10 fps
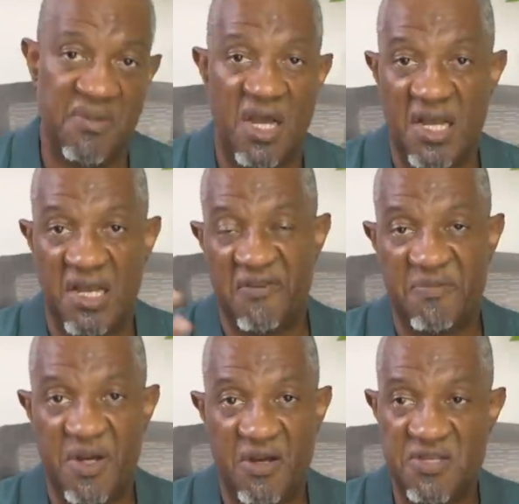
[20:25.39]
I left
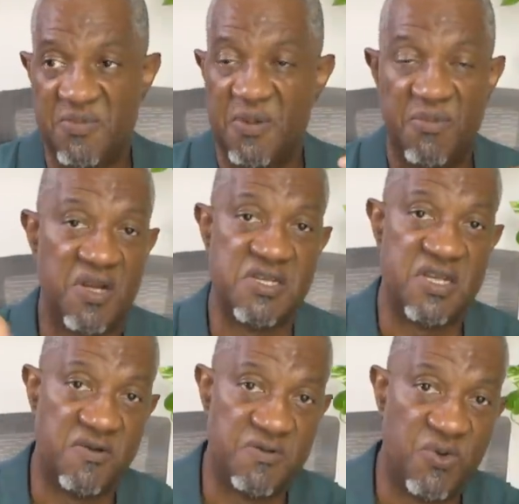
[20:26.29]
my husband because
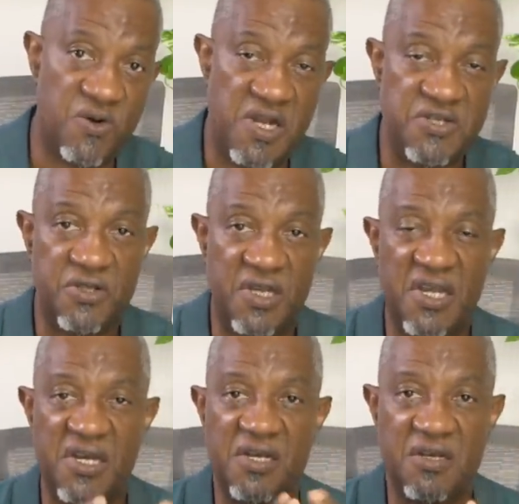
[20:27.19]
I was more
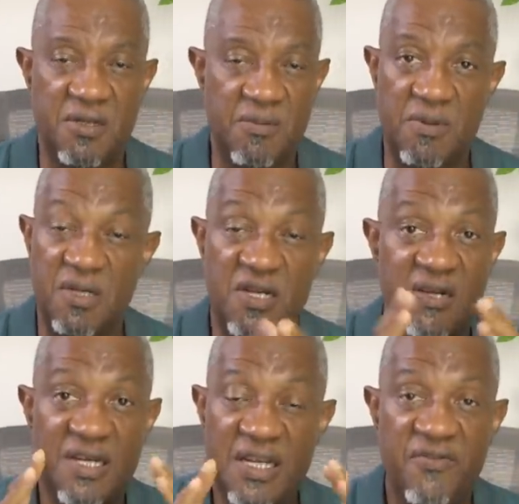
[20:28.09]
educated. They're
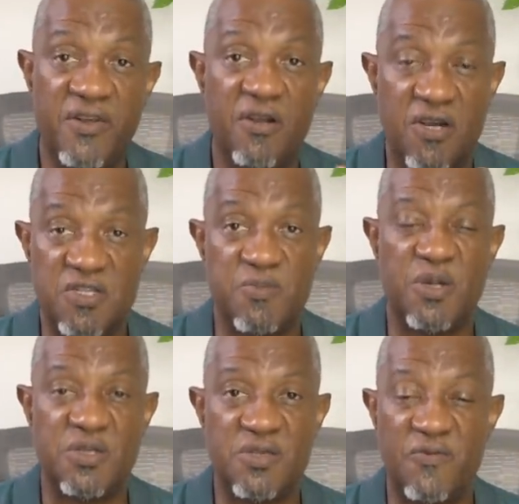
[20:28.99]
leaving
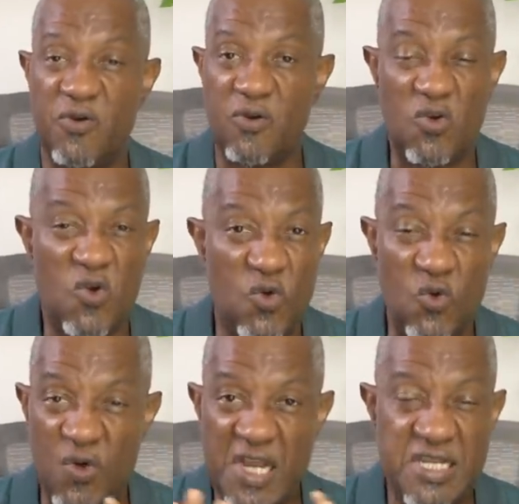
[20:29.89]
husbands for
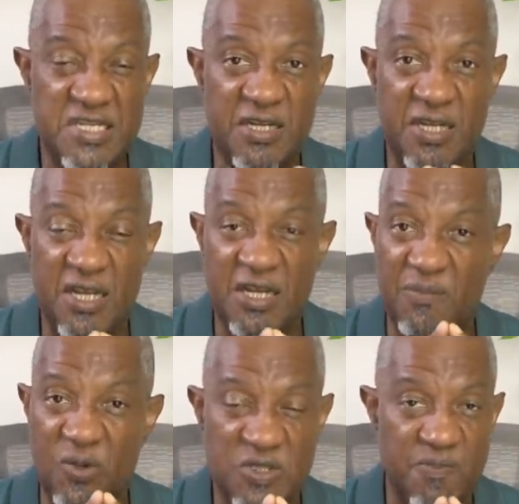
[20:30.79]
crazy and the
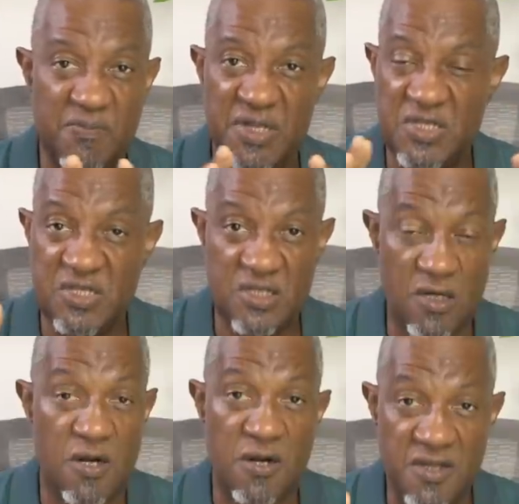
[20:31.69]
most
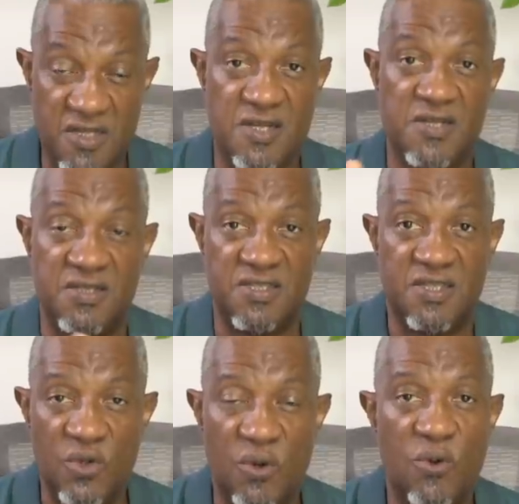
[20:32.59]
bizarre things
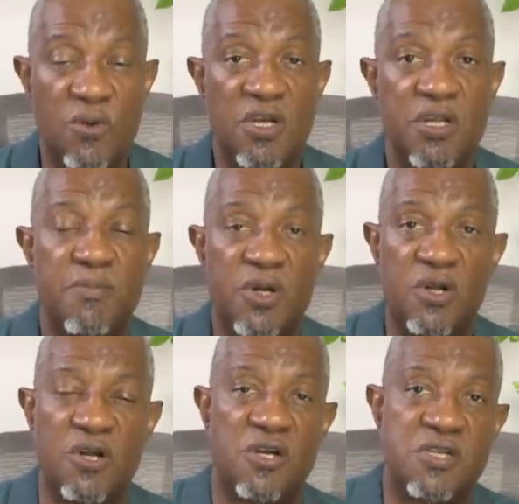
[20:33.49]
only
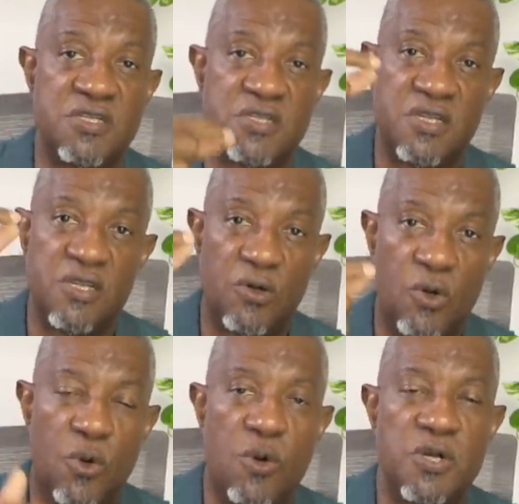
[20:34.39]
because the
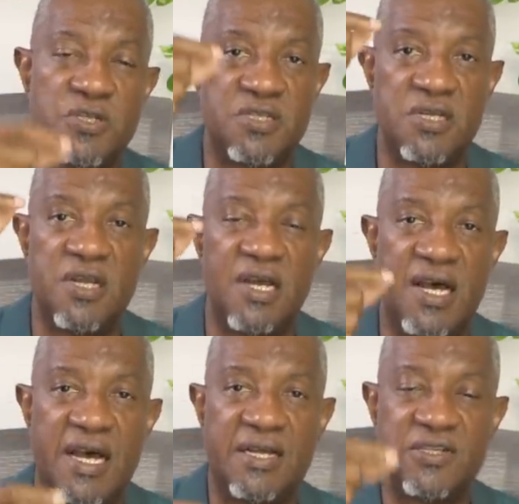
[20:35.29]
courts
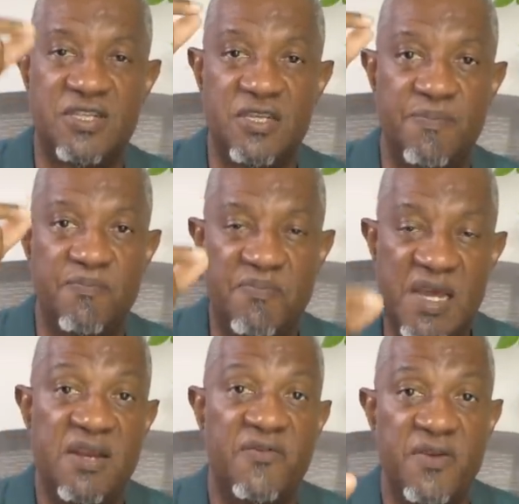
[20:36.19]
actually
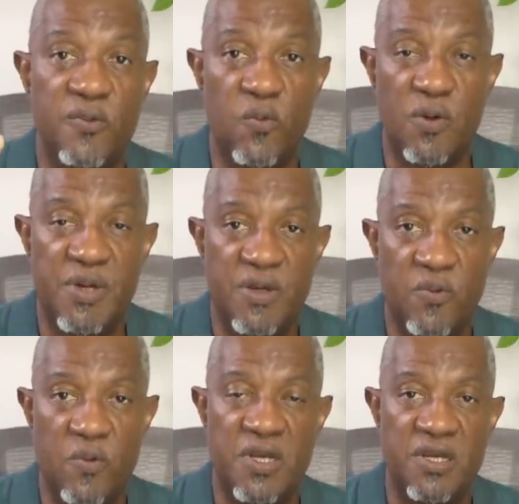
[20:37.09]
benefit women
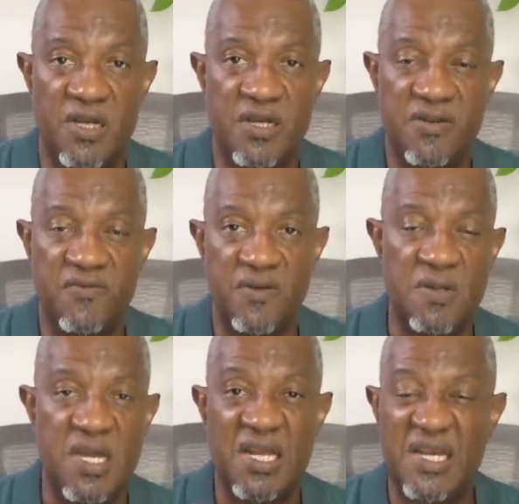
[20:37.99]
when they leave
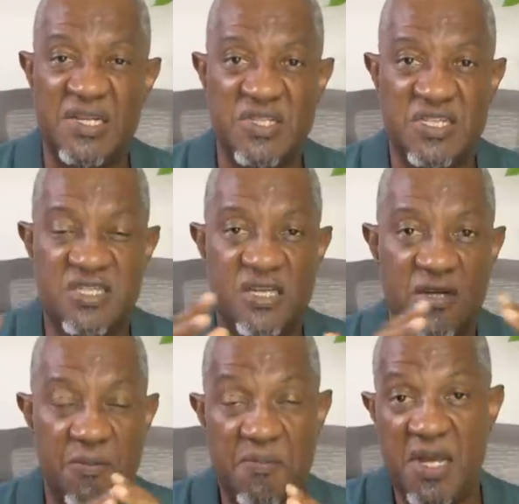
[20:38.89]
and they
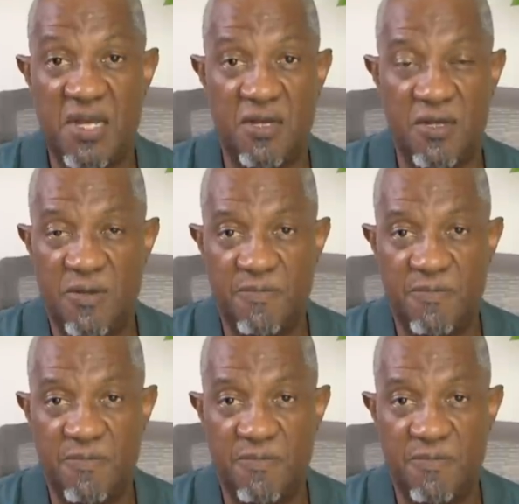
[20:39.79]
suck men.